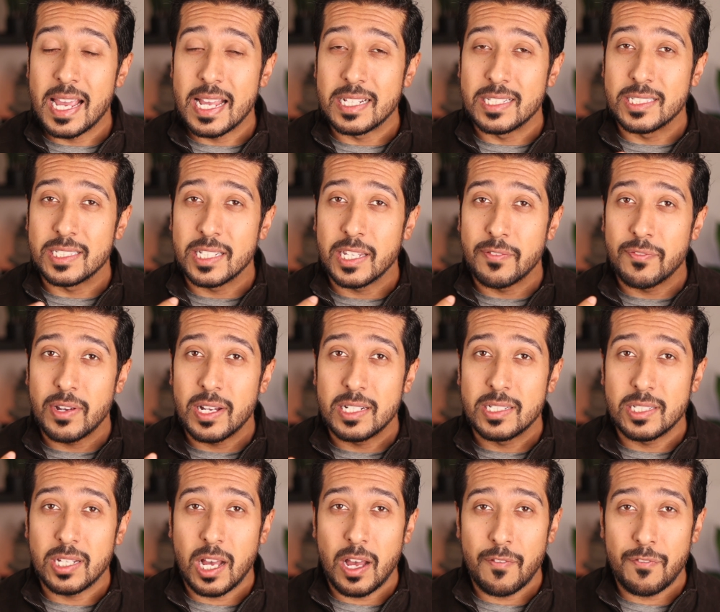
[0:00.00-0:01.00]
and see if
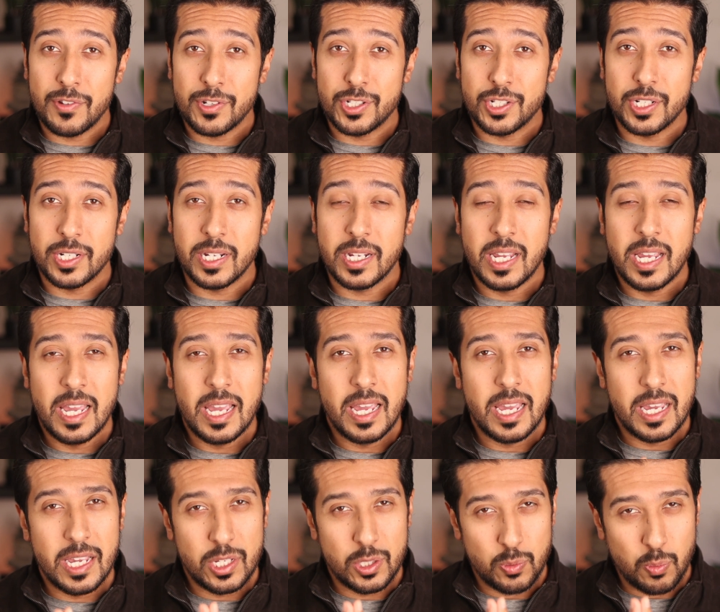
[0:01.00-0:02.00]
autophagy
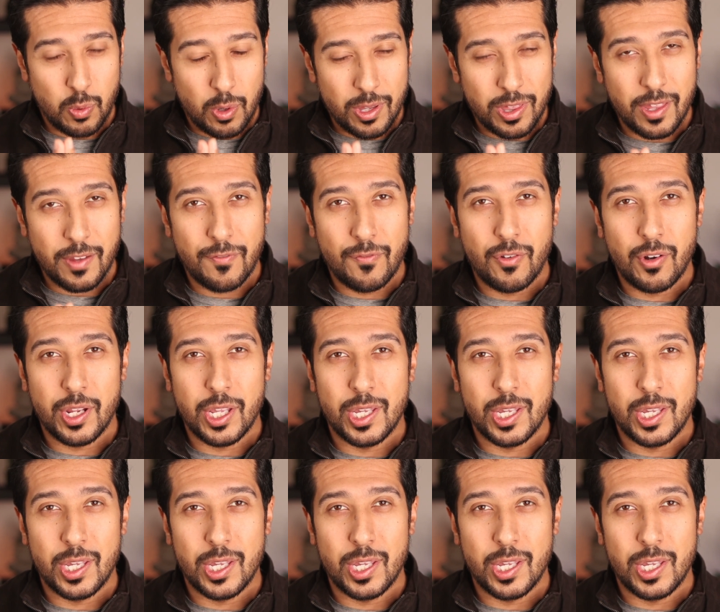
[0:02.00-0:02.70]
is worth it for